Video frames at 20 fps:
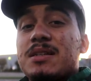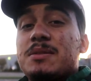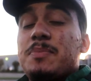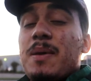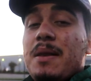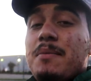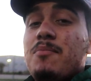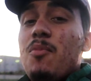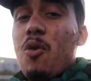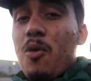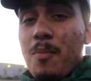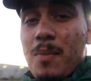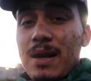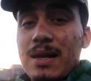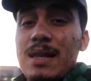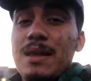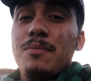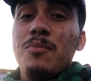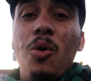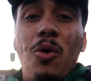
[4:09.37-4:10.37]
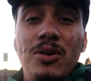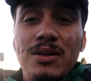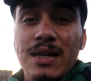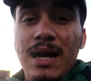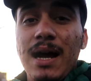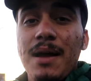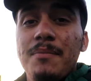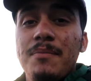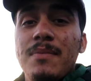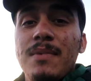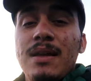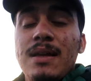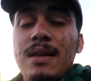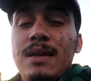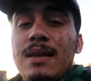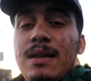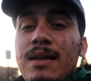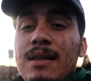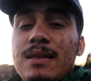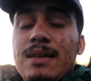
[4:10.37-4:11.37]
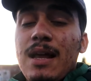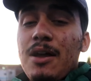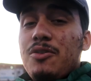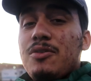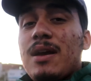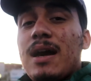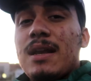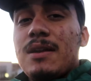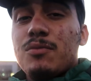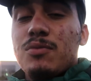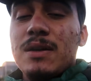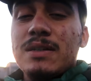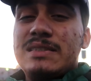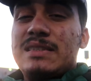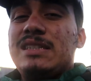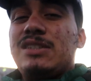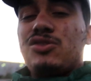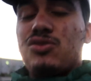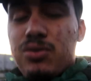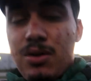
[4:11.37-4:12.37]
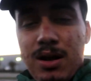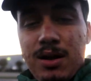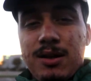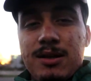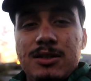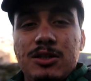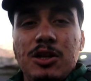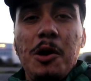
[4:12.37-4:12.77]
to spend more money and more time, now you got a rusty truck.